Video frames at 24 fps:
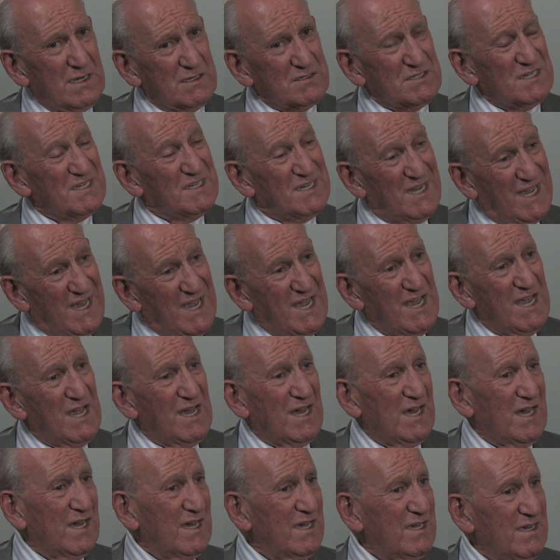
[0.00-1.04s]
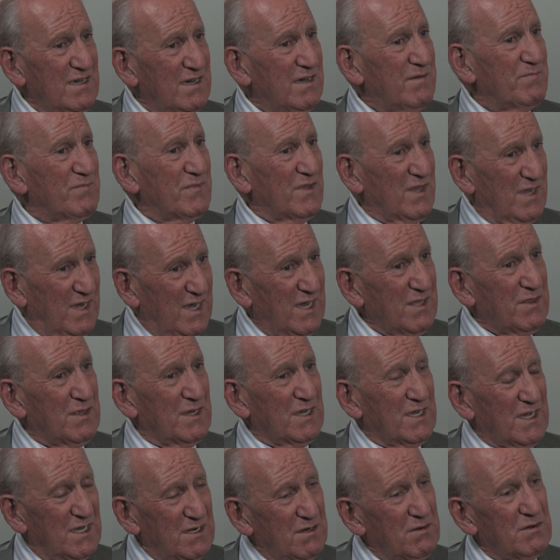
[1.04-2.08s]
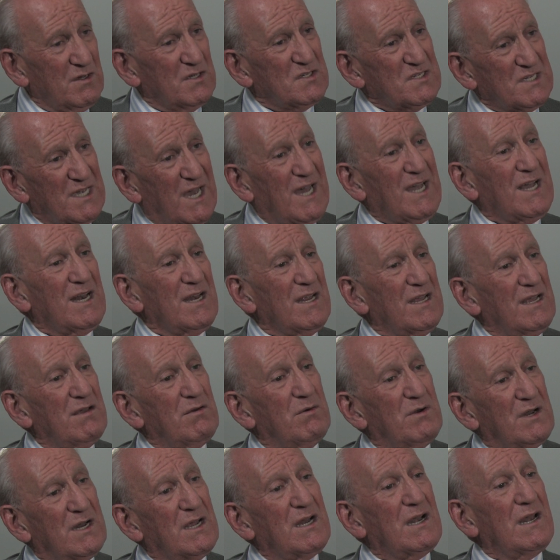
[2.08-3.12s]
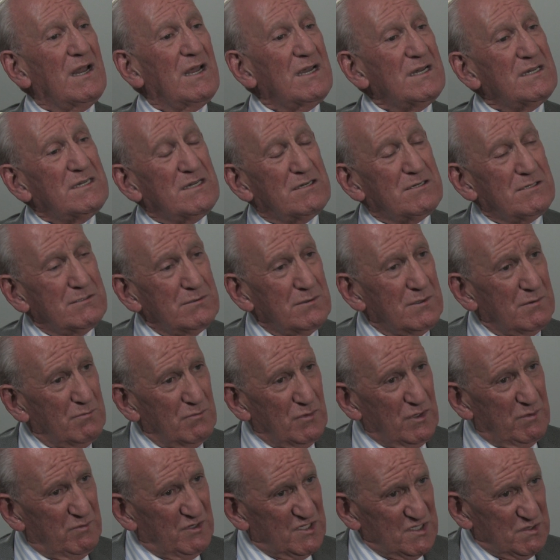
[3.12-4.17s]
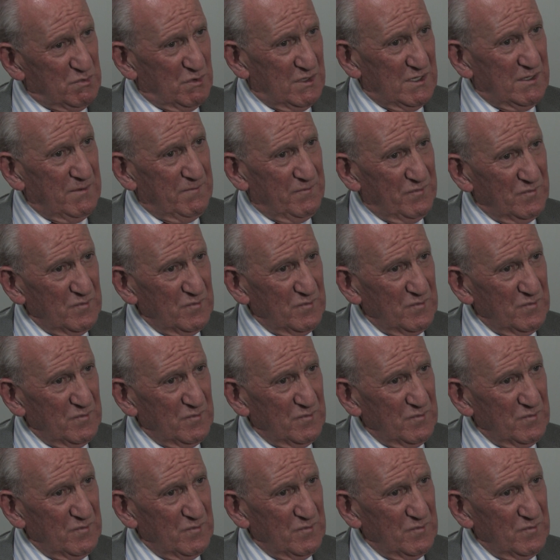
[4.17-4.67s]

Today, I think I know exactly what I'd like to do in women's wear,